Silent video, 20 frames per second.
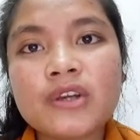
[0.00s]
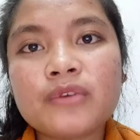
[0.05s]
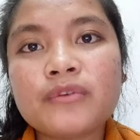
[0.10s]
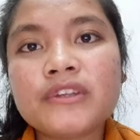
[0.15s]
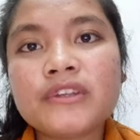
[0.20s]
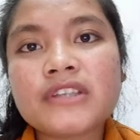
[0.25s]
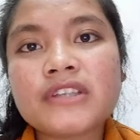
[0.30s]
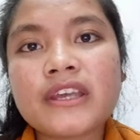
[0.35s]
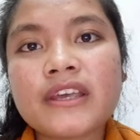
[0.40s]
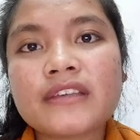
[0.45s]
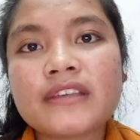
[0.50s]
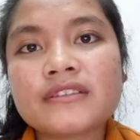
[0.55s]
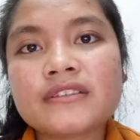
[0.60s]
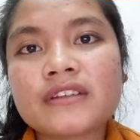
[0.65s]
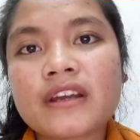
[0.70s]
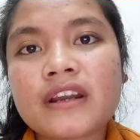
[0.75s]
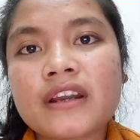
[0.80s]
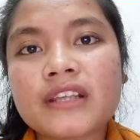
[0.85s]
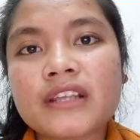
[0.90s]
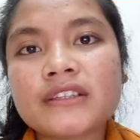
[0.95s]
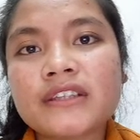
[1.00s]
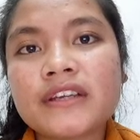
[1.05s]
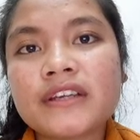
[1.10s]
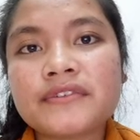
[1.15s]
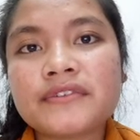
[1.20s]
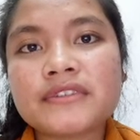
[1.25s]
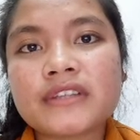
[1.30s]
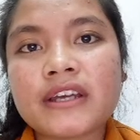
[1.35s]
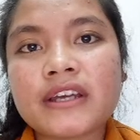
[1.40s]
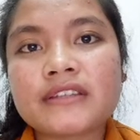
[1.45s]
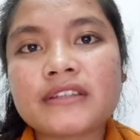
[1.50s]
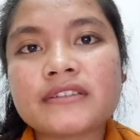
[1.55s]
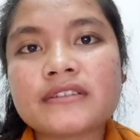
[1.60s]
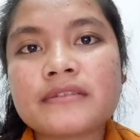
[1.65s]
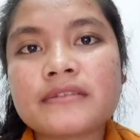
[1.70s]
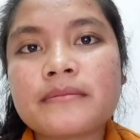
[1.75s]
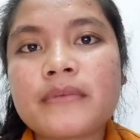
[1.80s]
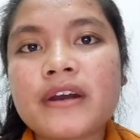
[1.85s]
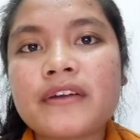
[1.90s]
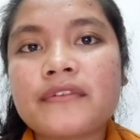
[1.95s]
which is
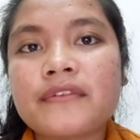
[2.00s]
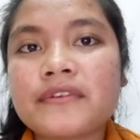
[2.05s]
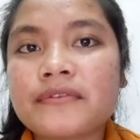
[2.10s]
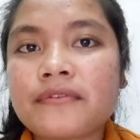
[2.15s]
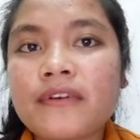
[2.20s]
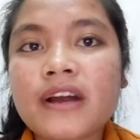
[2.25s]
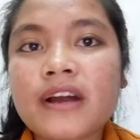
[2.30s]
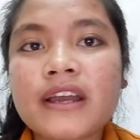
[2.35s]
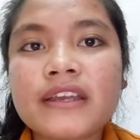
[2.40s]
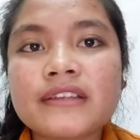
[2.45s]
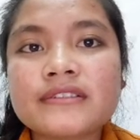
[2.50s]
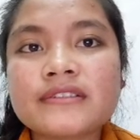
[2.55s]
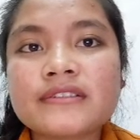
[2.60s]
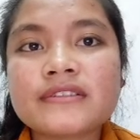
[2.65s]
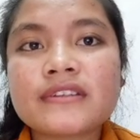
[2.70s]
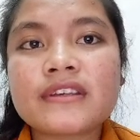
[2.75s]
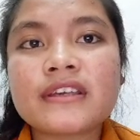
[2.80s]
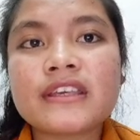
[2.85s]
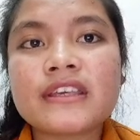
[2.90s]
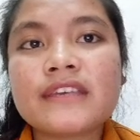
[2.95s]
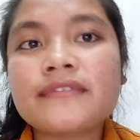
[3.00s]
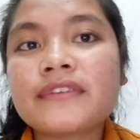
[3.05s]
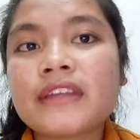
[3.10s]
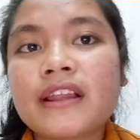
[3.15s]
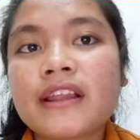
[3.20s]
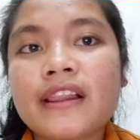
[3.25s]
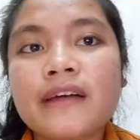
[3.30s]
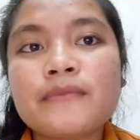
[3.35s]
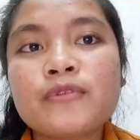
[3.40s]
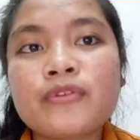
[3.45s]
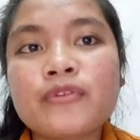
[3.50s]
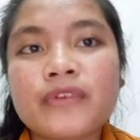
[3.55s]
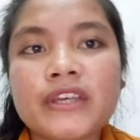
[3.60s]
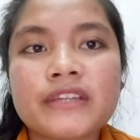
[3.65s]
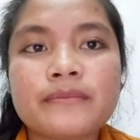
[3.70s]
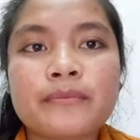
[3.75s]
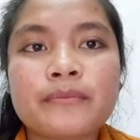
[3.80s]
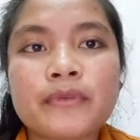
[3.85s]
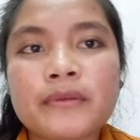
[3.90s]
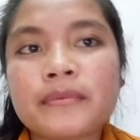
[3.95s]
characterized by refined, even
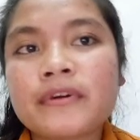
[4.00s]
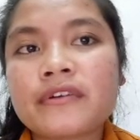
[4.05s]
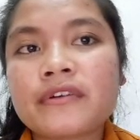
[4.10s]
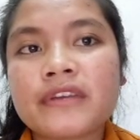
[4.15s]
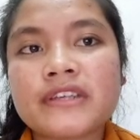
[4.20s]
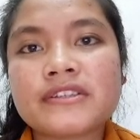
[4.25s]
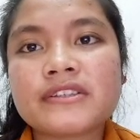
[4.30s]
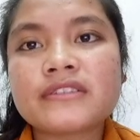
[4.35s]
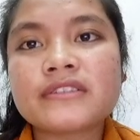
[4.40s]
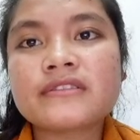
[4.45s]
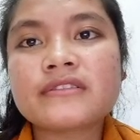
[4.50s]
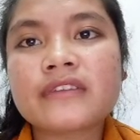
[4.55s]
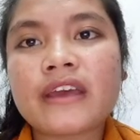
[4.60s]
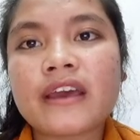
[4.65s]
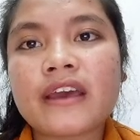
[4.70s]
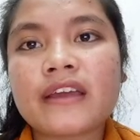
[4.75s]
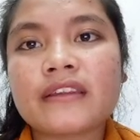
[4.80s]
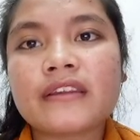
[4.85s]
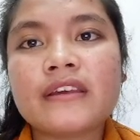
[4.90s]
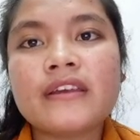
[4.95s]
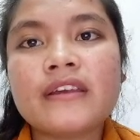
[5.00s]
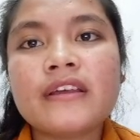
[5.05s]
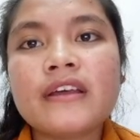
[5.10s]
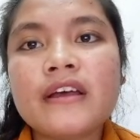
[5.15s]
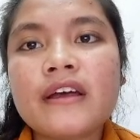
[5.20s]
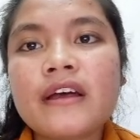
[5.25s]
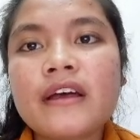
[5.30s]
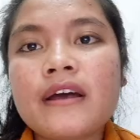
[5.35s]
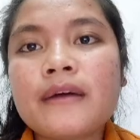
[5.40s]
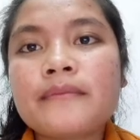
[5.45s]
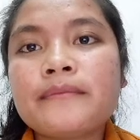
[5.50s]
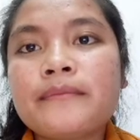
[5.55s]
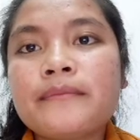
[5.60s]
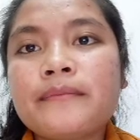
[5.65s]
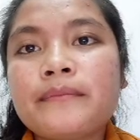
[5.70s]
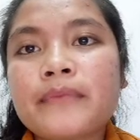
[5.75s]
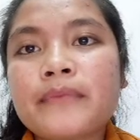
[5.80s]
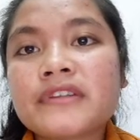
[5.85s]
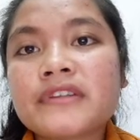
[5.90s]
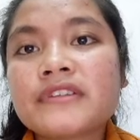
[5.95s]
elaborate preparations and
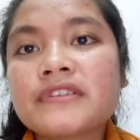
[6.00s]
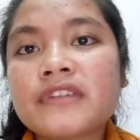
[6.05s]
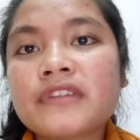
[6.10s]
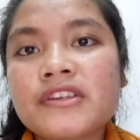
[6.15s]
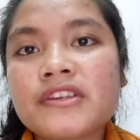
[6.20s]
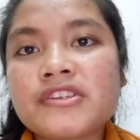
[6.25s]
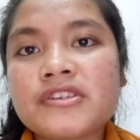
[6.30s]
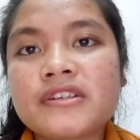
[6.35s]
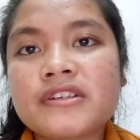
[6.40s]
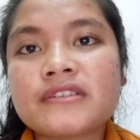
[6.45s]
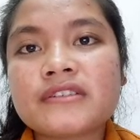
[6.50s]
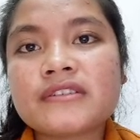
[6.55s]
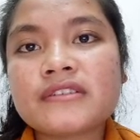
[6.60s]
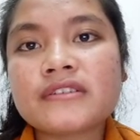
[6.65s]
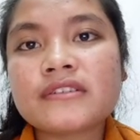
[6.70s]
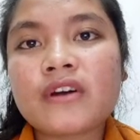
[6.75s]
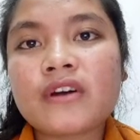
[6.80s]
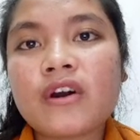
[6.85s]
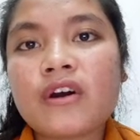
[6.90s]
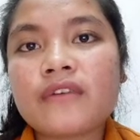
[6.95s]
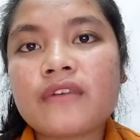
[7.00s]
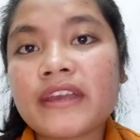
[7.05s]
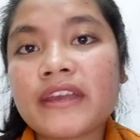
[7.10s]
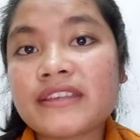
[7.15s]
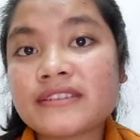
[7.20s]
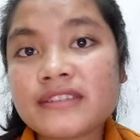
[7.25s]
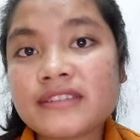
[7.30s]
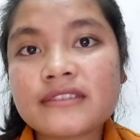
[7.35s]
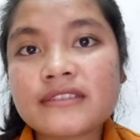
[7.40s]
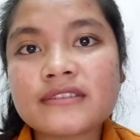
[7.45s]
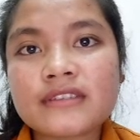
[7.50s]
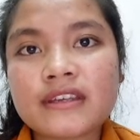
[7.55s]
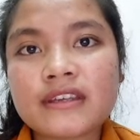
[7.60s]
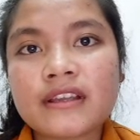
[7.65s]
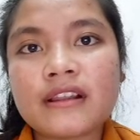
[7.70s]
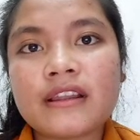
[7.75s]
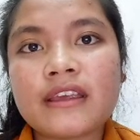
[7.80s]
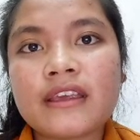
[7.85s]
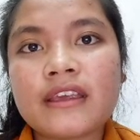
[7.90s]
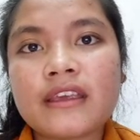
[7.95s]
presentations of
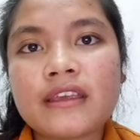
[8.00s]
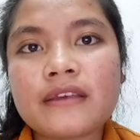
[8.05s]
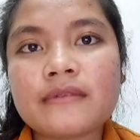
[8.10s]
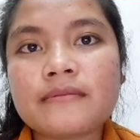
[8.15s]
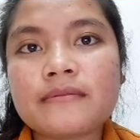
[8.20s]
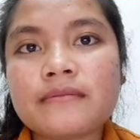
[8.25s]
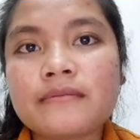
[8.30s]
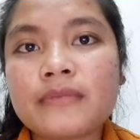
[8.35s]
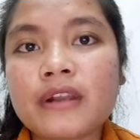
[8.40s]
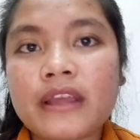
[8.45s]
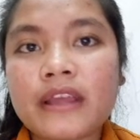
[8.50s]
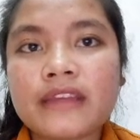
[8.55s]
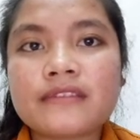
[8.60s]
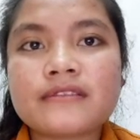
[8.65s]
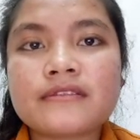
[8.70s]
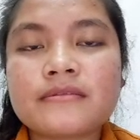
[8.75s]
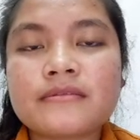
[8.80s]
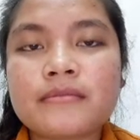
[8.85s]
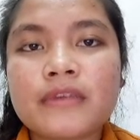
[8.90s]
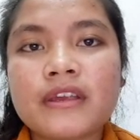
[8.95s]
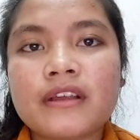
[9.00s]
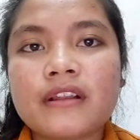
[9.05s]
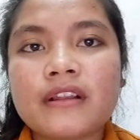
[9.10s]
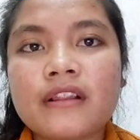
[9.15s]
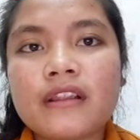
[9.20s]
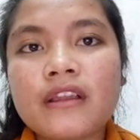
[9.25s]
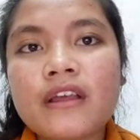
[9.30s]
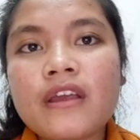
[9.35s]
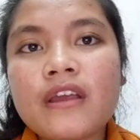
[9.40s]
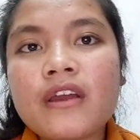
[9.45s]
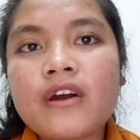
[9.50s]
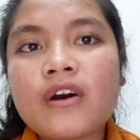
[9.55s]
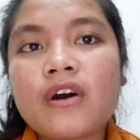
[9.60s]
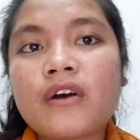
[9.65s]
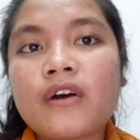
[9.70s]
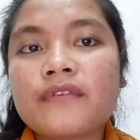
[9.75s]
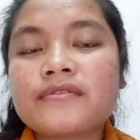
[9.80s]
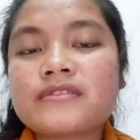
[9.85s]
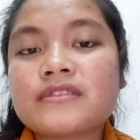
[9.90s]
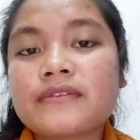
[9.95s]
aesthetically balanced meal
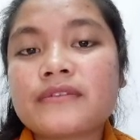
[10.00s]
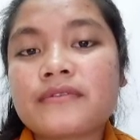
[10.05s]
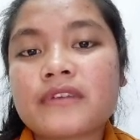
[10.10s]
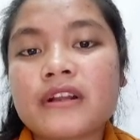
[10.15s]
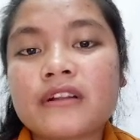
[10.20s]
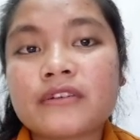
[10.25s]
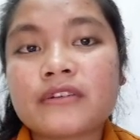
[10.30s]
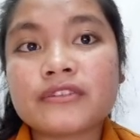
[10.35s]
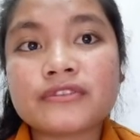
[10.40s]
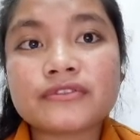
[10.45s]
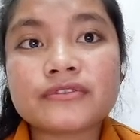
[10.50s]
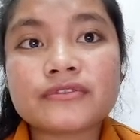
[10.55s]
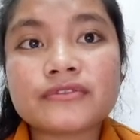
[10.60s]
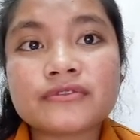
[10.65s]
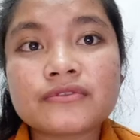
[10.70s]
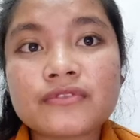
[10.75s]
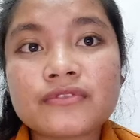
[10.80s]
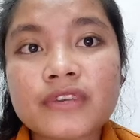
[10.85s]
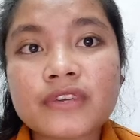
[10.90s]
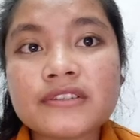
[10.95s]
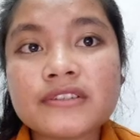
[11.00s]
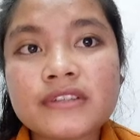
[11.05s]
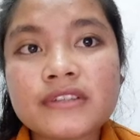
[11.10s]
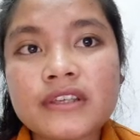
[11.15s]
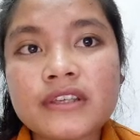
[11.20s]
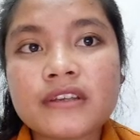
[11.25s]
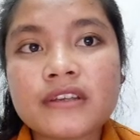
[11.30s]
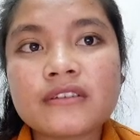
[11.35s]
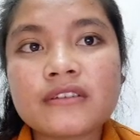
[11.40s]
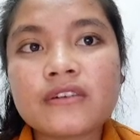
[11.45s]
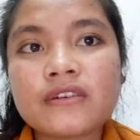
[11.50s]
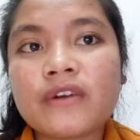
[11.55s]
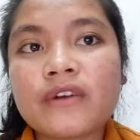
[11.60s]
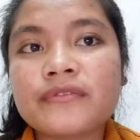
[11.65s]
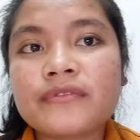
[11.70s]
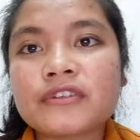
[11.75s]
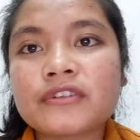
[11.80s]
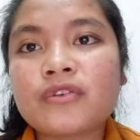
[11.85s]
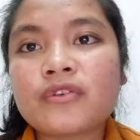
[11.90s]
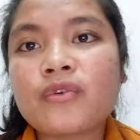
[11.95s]
of several contrasting,
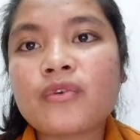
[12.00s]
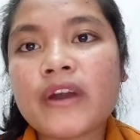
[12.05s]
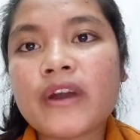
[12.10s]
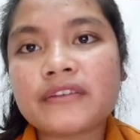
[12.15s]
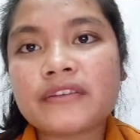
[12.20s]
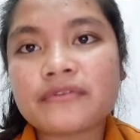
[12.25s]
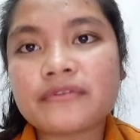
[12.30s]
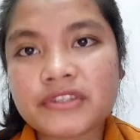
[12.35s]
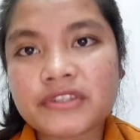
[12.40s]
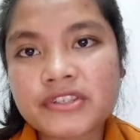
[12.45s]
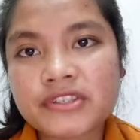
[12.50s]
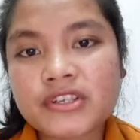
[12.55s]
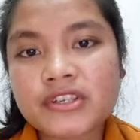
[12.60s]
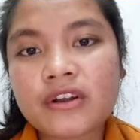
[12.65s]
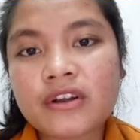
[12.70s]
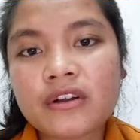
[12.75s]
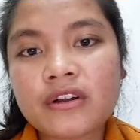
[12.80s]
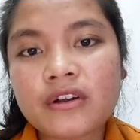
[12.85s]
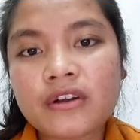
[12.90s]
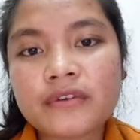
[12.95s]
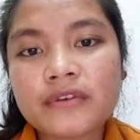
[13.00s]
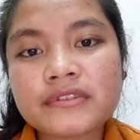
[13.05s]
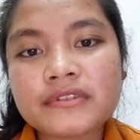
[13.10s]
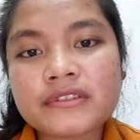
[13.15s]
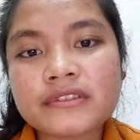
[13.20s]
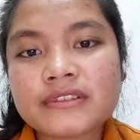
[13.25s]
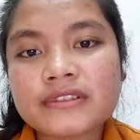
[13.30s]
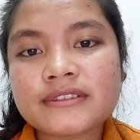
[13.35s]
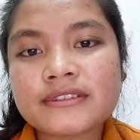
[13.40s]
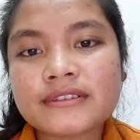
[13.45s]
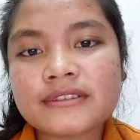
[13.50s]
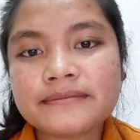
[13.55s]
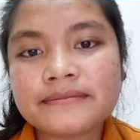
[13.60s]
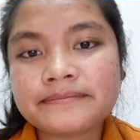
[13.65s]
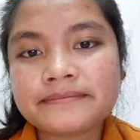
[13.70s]
often quite rich courses.